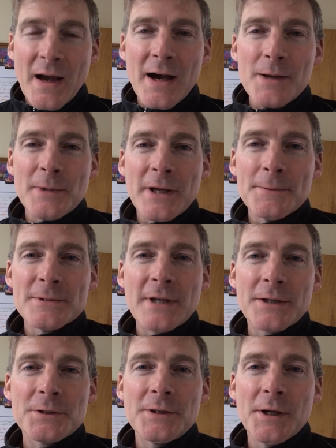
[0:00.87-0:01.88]
Hi, my name is
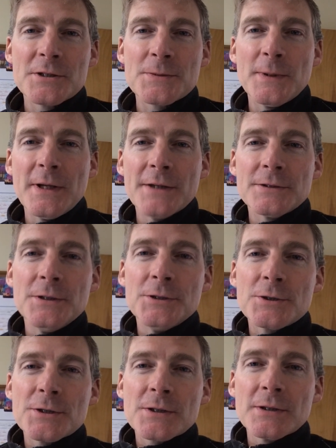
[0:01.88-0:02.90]
Dr. Darren Schmidt at the
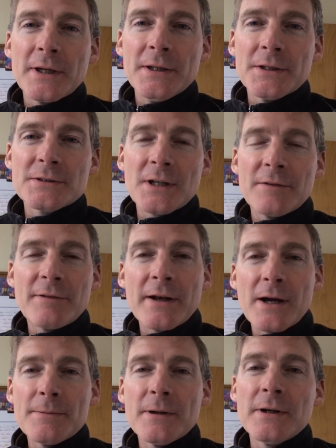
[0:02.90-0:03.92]
Nutritional Healing Center of
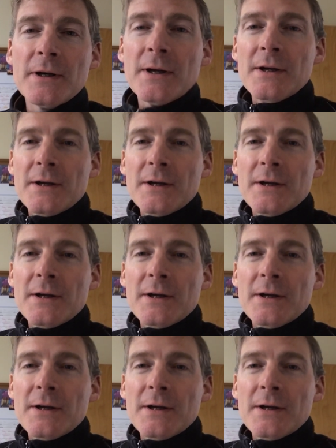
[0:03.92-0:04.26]
Ann Arbor,